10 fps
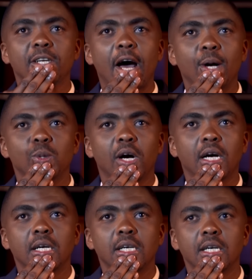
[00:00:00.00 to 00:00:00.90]
now you
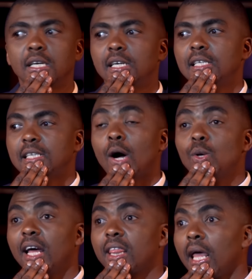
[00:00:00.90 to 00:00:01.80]
are, now
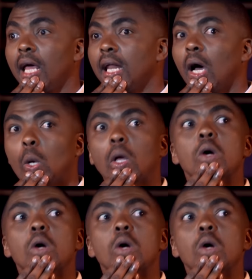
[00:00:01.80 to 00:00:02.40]
you are there. Now